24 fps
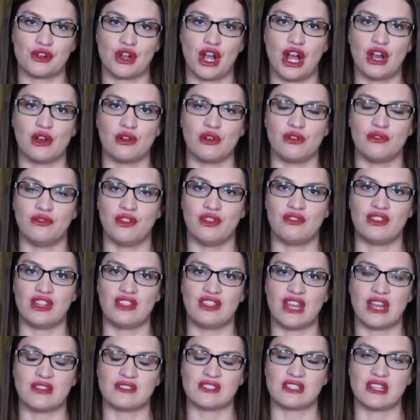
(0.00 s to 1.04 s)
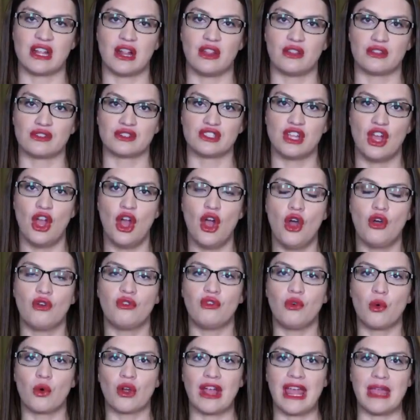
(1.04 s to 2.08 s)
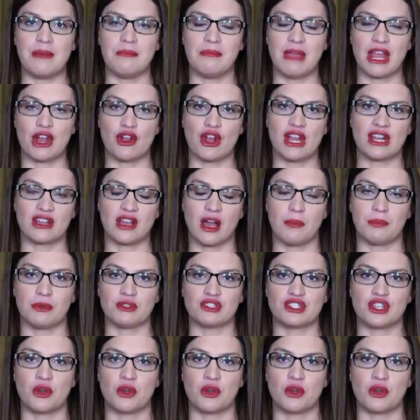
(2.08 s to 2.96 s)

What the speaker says: or $150,000 for a married couple.